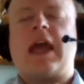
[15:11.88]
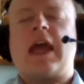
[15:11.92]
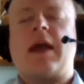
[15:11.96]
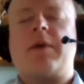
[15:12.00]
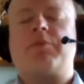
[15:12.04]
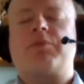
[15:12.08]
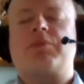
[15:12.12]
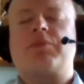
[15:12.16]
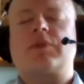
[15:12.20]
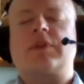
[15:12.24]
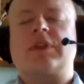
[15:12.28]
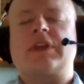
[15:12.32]

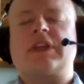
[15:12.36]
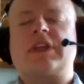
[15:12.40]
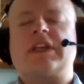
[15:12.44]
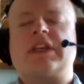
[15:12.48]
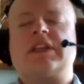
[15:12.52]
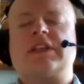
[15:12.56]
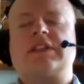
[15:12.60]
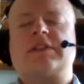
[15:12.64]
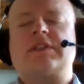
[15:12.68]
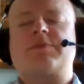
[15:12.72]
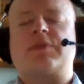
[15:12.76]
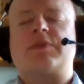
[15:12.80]
and
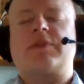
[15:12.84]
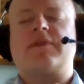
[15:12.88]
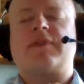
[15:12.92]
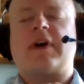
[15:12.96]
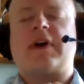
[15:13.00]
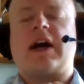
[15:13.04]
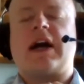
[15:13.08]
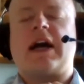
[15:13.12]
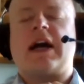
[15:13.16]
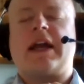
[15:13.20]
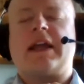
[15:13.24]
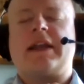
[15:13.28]
please
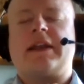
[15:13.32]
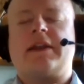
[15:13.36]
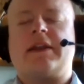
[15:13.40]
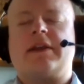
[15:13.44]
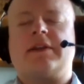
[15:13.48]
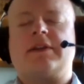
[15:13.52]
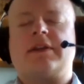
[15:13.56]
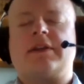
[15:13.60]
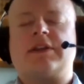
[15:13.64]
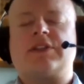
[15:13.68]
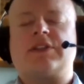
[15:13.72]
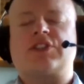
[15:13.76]
provide
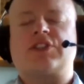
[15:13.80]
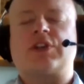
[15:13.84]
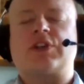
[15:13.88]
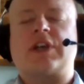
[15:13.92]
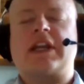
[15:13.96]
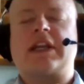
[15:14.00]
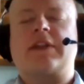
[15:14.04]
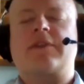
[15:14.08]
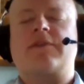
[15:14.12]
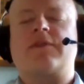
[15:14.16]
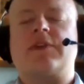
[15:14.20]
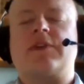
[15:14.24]

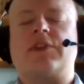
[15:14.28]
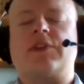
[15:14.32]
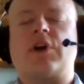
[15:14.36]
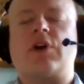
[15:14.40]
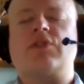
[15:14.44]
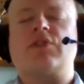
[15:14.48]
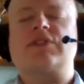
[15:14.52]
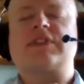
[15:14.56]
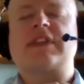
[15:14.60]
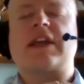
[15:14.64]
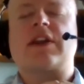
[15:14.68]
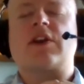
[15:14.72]
strength for
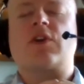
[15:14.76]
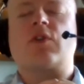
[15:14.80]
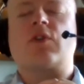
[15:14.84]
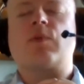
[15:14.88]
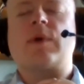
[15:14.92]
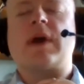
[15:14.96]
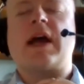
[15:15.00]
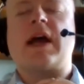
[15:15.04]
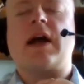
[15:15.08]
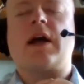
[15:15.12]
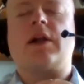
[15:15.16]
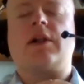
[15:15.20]
those that are
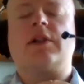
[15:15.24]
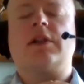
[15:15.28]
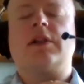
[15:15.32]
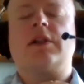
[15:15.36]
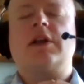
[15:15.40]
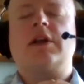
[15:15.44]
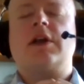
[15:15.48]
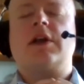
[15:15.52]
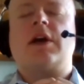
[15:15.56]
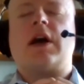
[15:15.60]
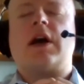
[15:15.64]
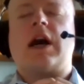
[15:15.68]
well
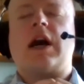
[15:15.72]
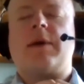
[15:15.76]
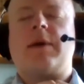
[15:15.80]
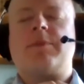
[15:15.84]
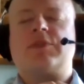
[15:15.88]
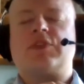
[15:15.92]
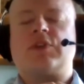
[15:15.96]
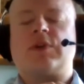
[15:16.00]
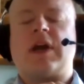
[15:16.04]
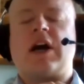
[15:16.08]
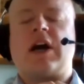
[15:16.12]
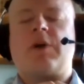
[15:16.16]

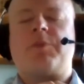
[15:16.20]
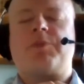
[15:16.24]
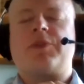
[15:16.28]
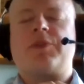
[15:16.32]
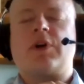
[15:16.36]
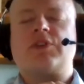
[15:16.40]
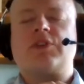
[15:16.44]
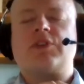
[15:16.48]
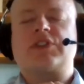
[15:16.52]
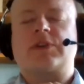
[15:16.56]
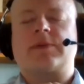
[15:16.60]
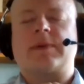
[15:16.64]
to help
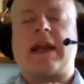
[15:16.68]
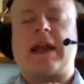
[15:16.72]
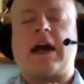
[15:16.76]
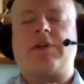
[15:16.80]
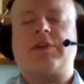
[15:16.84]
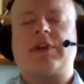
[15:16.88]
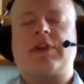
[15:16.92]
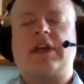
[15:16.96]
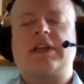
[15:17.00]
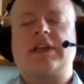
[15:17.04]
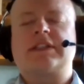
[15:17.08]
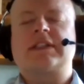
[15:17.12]
those
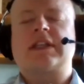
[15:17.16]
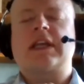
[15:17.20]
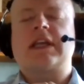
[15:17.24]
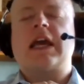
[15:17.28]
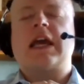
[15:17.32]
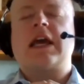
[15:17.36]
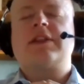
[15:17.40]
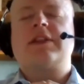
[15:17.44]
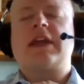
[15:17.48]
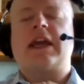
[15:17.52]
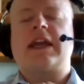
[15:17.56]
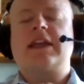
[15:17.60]
around us.
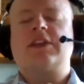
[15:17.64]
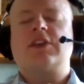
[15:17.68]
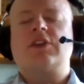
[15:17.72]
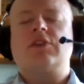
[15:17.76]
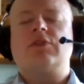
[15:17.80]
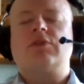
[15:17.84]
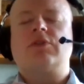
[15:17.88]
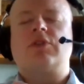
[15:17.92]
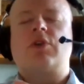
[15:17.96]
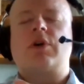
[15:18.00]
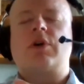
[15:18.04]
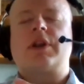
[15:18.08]
Thank
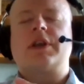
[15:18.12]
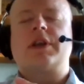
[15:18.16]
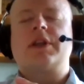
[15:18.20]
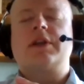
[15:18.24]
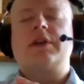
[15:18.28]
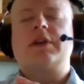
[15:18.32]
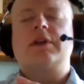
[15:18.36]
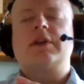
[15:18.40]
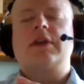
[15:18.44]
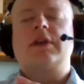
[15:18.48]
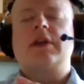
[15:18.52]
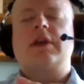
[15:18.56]
you,
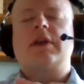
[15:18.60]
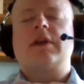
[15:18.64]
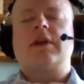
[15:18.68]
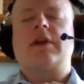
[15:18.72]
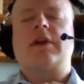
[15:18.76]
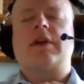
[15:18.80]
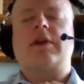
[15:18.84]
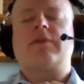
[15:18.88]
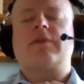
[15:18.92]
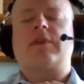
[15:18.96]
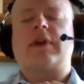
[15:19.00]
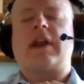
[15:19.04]
Lord,
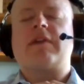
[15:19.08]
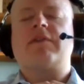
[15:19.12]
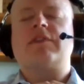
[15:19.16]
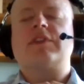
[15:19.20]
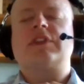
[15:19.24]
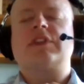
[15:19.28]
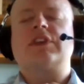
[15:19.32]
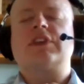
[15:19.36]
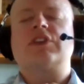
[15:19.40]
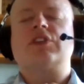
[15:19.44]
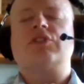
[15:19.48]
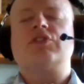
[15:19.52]
for
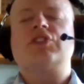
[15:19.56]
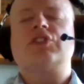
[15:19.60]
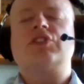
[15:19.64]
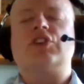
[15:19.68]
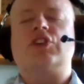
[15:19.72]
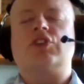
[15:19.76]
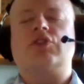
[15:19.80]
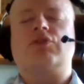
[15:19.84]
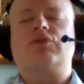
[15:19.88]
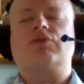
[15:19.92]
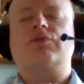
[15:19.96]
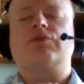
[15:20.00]
everything you
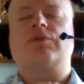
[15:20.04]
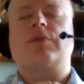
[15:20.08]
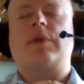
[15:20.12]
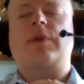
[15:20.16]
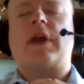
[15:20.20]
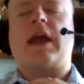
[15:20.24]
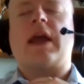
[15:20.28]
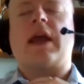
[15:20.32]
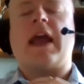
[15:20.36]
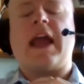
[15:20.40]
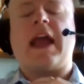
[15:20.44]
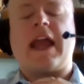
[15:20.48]
do.
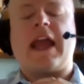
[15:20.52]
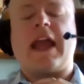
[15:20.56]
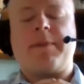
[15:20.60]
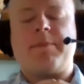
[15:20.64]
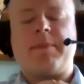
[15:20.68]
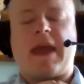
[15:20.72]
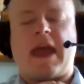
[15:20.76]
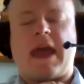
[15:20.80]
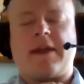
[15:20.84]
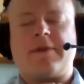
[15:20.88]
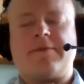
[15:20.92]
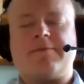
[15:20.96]

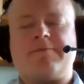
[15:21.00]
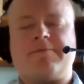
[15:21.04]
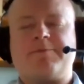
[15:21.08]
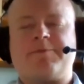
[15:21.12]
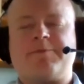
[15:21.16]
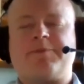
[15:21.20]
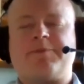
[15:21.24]
Amen.